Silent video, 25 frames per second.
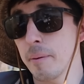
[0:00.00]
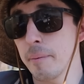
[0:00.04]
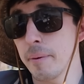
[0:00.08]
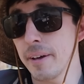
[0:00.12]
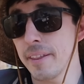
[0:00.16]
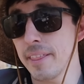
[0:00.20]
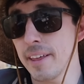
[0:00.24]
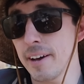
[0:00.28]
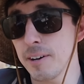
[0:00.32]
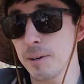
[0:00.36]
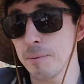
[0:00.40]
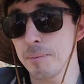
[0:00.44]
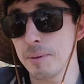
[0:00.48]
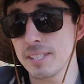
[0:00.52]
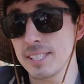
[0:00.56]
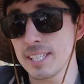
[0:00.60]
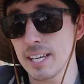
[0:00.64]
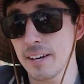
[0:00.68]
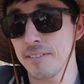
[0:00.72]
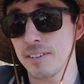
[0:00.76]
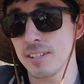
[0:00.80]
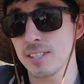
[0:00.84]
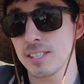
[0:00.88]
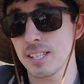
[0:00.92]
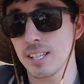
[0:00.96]
But that would be
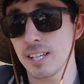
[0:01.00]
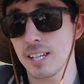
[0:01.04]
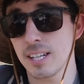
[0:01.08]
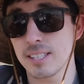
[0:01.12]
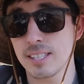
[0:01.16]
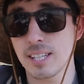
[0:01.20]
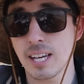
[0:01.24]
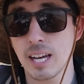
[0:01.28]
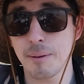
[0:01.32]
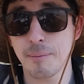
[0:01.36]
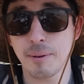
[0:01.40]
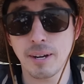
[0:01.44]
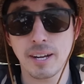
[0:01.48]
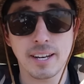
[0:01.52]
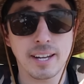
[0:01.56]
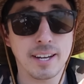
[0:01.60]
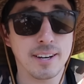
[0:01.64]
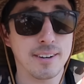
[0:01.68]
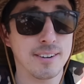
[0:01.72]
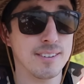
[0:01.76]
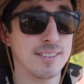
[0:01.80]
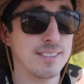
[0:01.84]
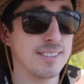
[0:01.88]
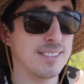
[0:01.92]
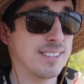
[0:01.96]
saving us a lot of time right
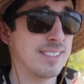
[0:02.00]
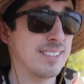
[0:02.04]
now.